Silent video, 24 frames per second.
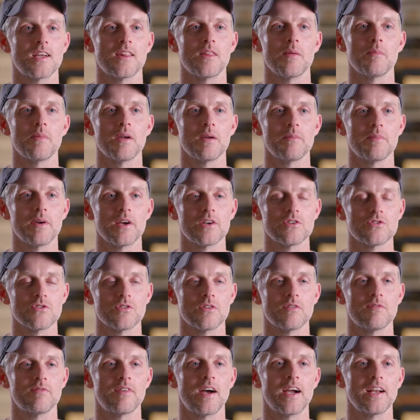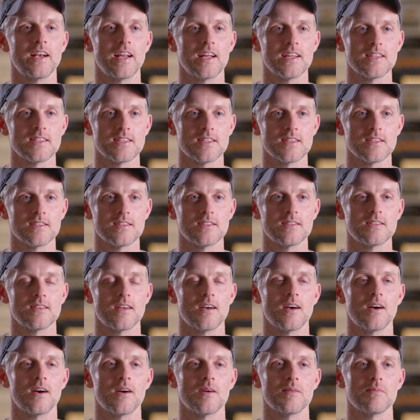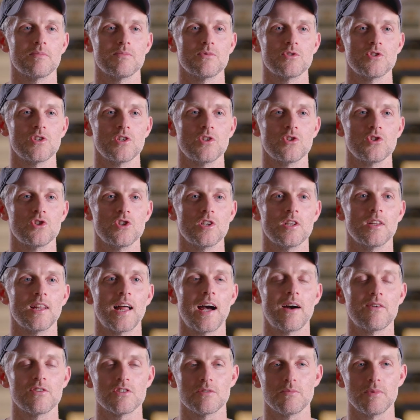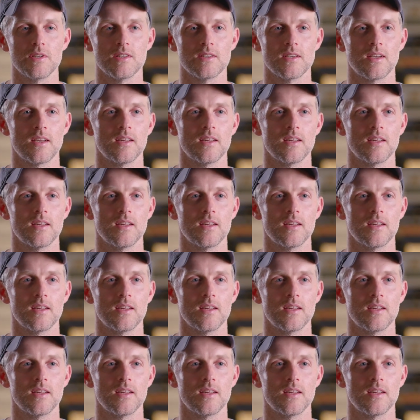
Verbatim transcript: on the big picture, the finances. Um, she, she allows me to